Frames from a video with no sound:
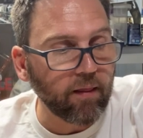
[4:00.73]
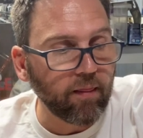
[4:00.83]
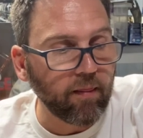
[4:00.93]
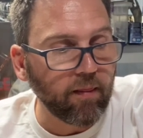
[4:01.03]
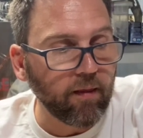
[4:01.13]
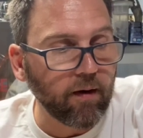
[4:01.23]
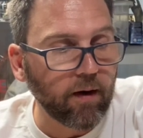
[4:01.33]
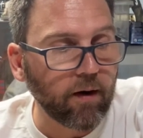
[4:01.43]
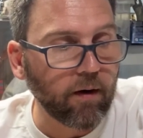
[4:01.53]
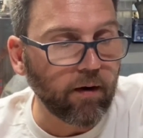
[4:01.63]

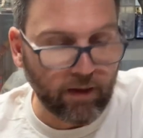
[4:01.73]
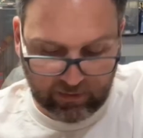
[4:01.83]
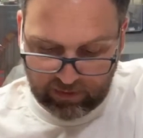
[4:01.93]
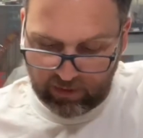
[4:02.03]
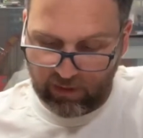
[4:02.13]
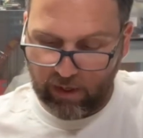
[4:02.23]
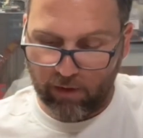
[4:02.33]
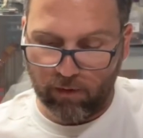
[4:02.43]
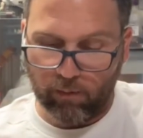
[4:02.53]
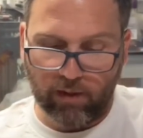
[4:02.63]
there next to the
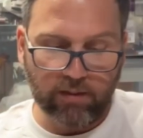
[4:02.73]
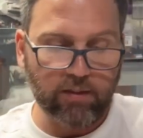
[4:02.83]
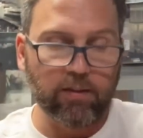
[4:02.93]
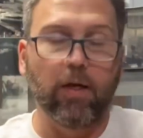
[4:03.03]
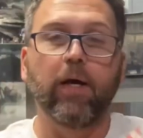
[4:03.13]
other ones.